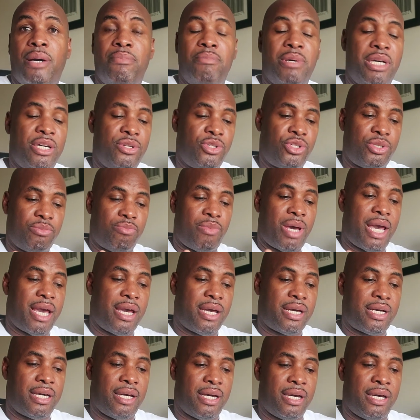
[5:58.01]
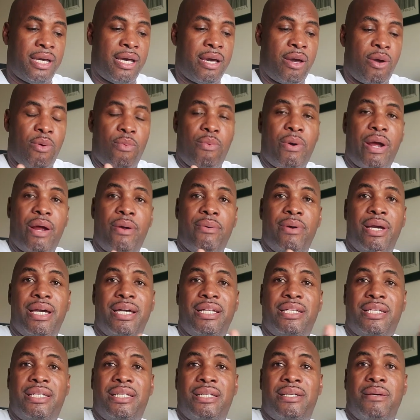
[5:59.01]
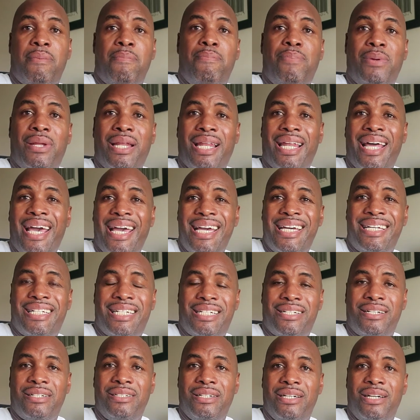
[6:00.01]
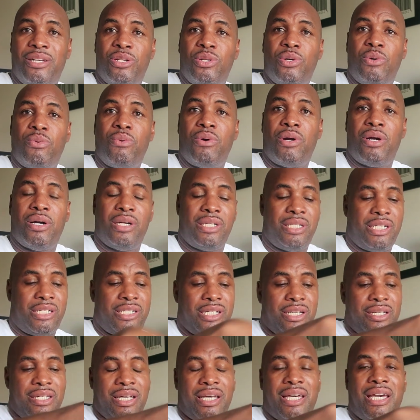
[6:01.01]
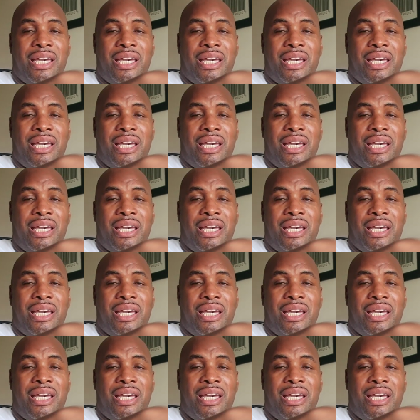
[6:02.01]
I mean, Jamaica, where it's placed in the world, it's in